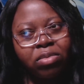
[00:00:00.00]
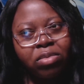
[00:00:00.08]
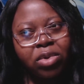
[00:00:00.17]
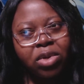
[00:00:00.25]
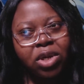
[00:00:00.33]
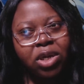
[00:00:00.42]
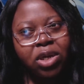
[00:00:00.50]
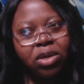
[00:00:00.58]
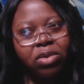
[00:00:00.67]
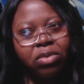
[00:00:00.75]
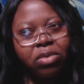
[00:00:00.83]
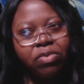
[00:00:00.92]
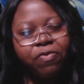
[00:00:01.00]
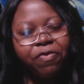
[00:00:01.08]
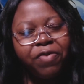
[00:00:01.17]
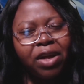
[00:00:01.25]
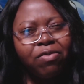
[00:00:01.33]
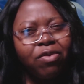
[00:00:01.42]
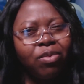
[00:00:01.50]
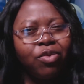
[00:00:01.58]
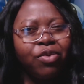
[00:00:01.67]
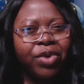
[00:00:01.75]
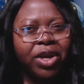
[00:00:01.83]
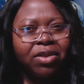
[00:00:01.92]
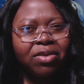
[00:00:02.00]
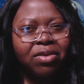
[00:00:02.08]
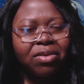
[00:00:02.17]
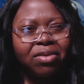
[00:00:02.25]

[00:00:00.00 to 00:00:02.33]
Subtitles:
she fell from grace.